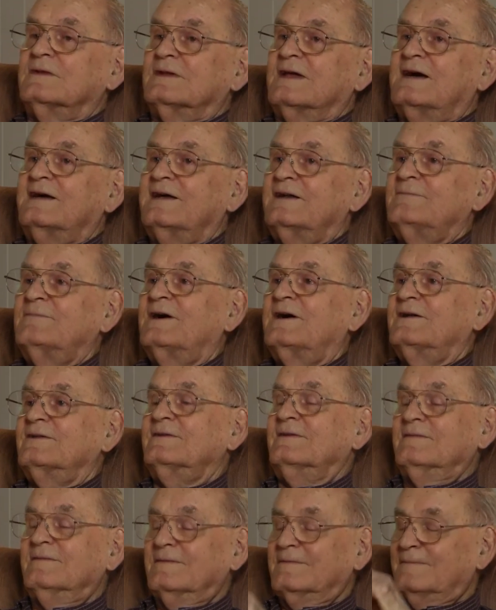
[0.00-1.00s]
I had about
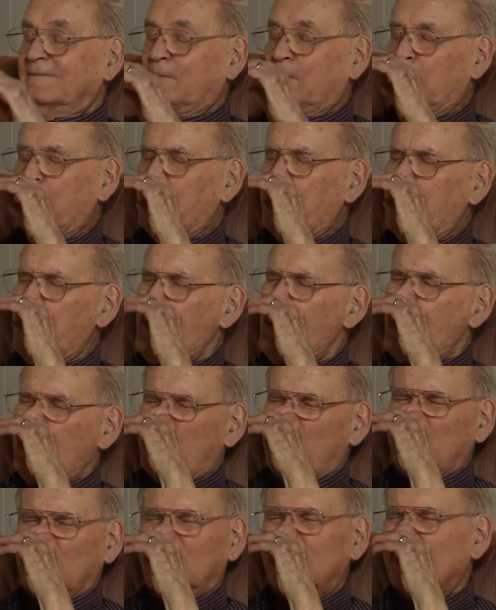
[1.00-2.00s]
$300
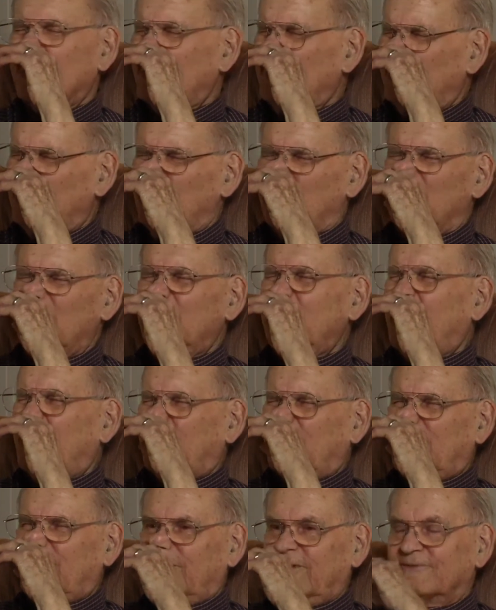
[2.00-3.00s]

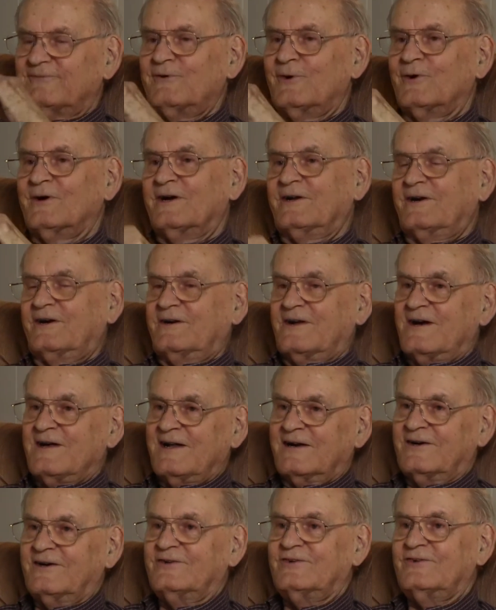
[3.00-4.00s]
or
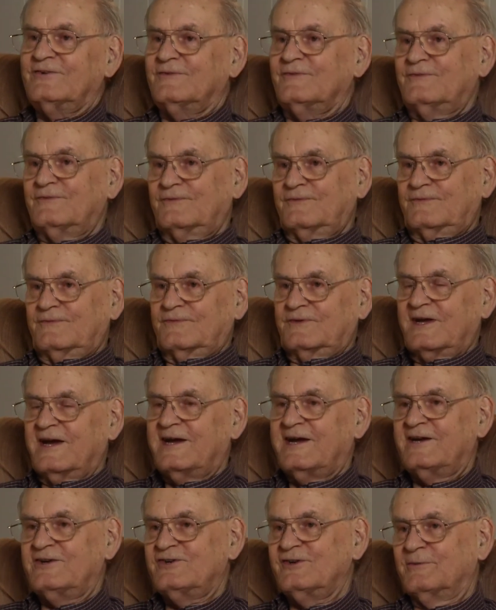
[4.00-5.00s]
$400 of
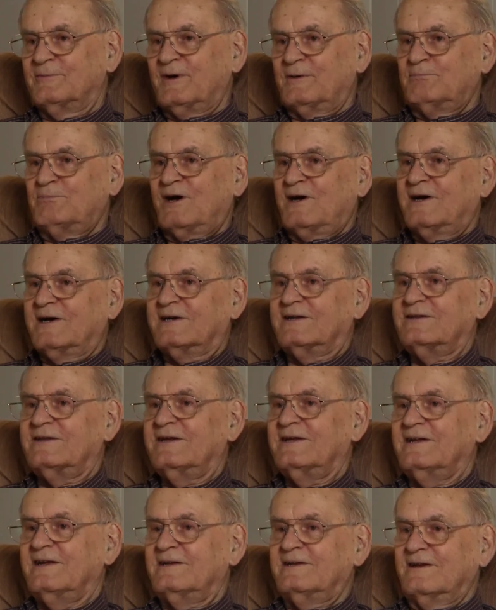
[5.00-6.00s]
cash in my pocket.
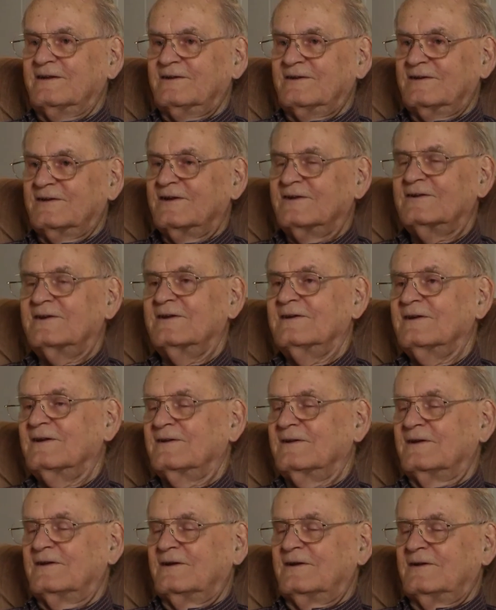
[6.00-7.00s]
Then
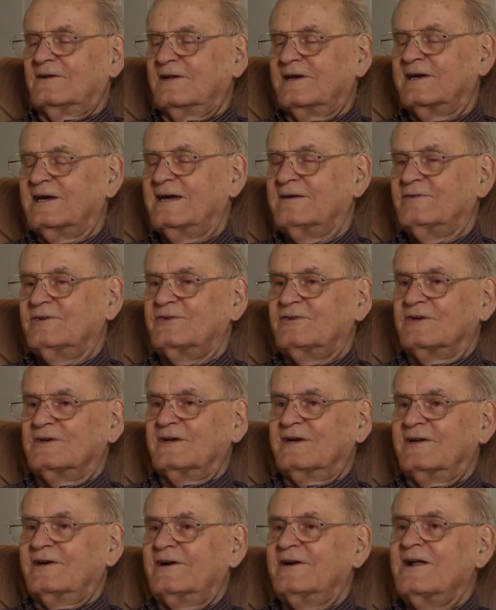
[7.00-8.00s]
they gave us
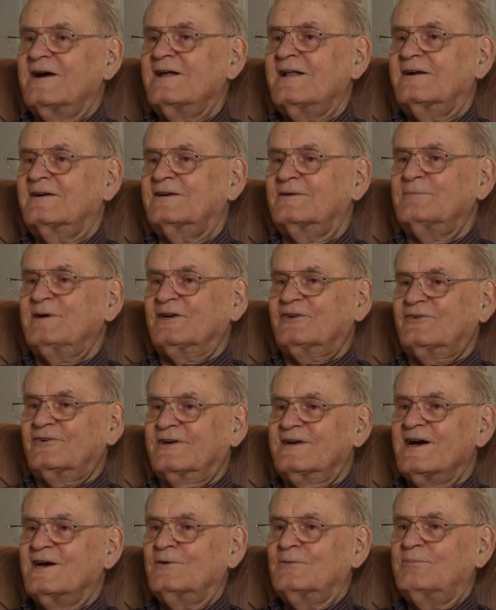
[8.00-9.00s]
$100
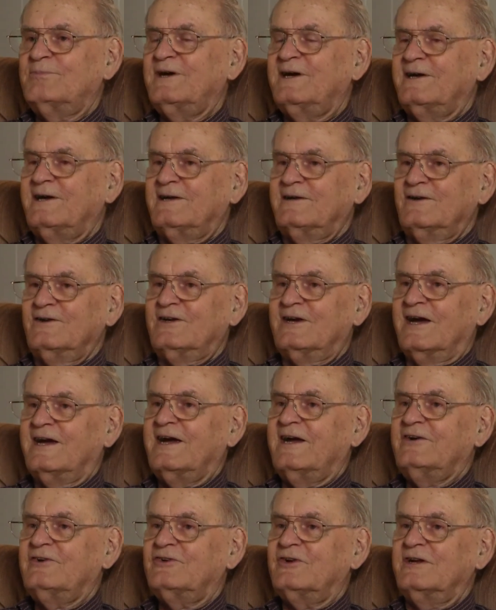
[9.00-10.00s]
mustering out pay and
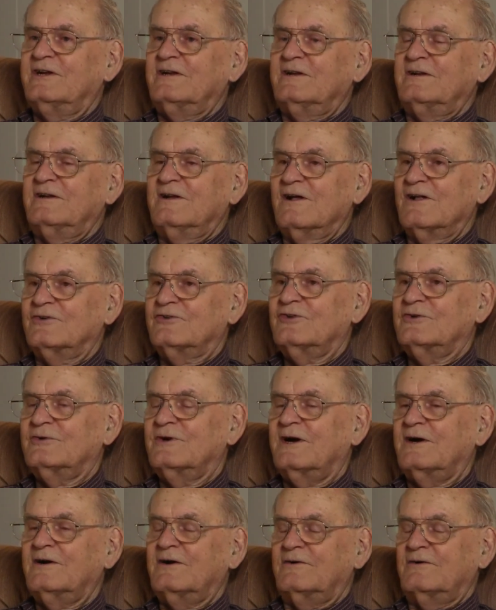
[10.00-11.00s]
cash, but also
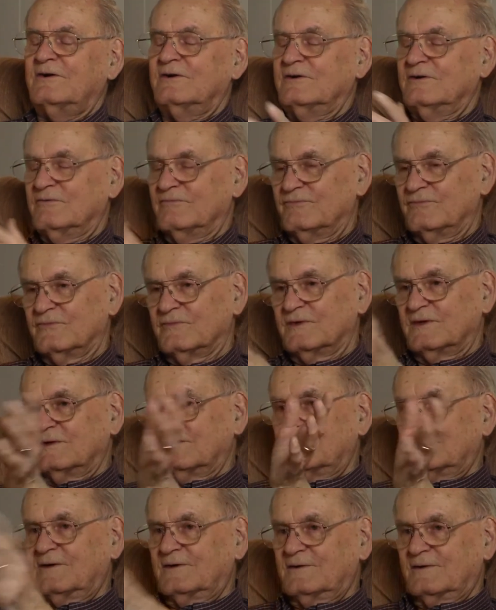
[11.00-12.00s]
our
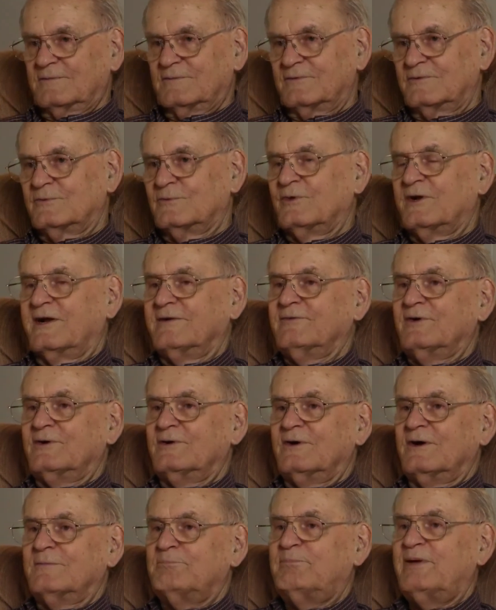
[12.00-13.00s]

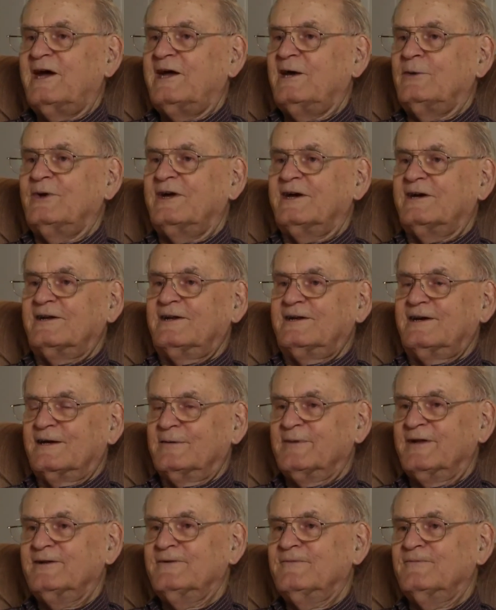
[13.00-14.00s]
whatever pay we had
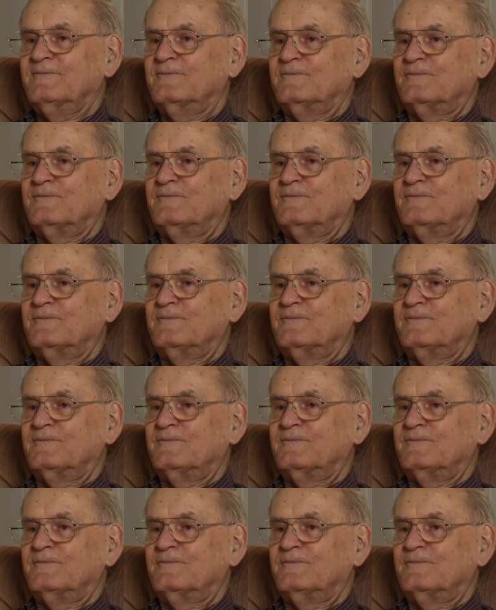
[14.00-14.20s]
coming.